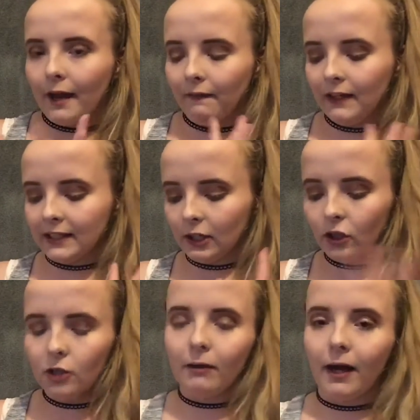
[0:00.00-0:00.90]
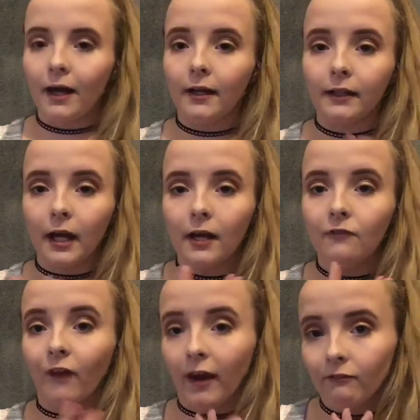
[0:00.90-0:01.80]
these are all my
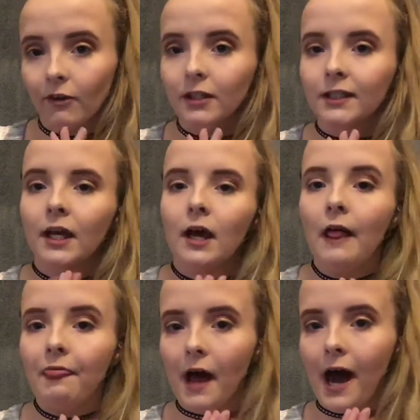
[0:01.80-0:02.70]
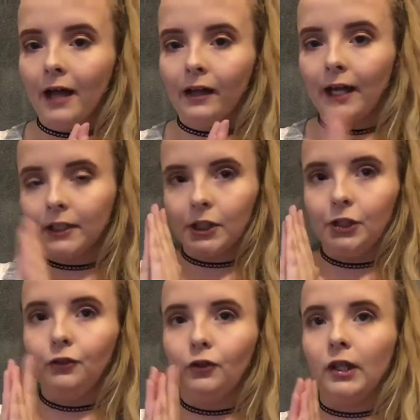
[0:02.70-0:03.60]
favourites that I like to
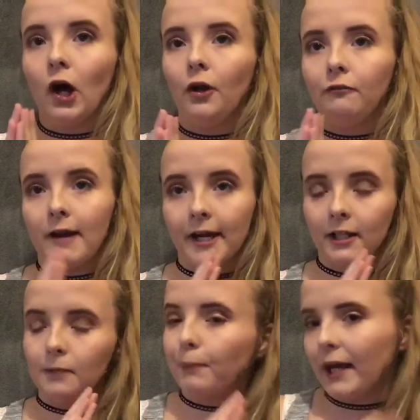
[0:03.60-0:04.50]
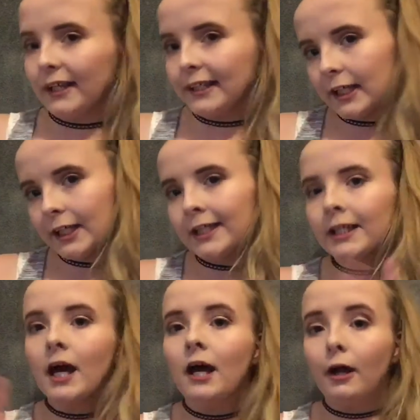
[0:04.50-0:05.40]
use on a regular basis.
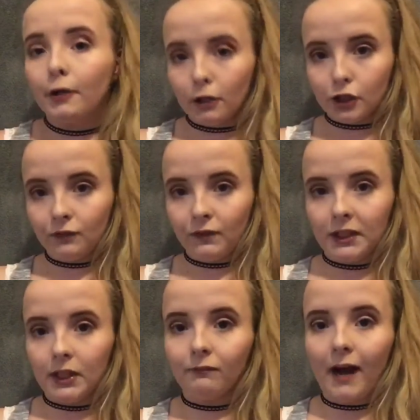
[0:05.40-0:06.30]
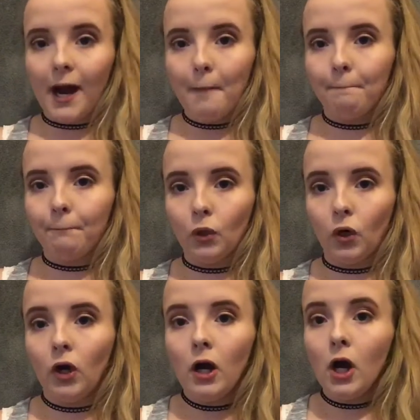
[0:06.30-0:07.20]
Not sure if I did it right,
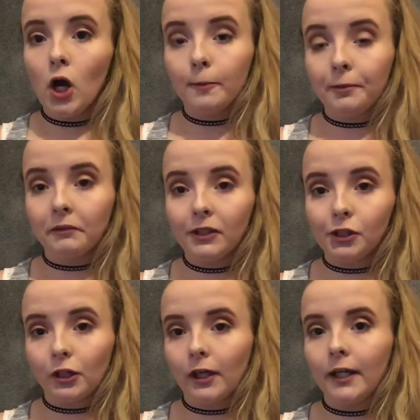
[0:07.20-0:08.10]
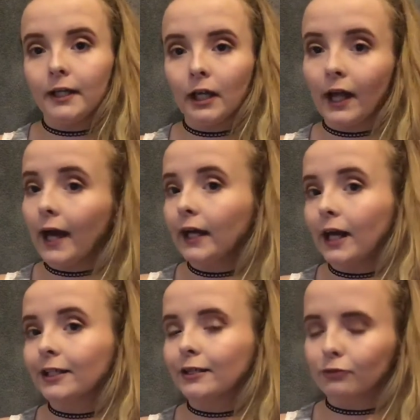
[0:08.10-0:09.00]
but hope you enjoyed. Like
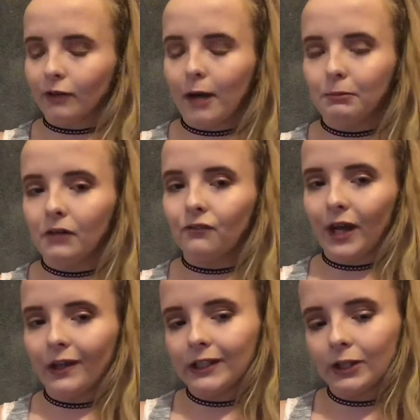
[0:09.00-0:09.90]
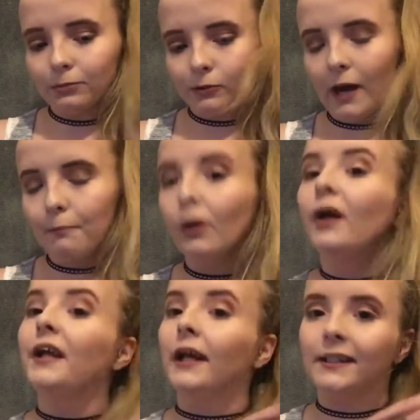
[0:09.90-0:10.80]
and subscribe. Don't forget the subscribe
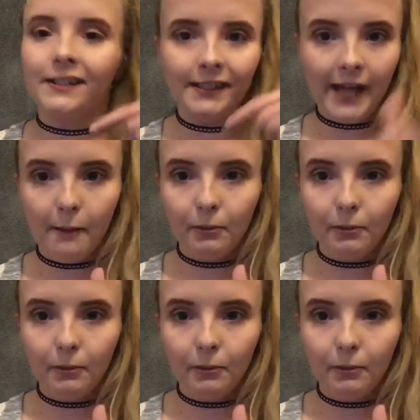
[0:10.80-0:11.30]
button is down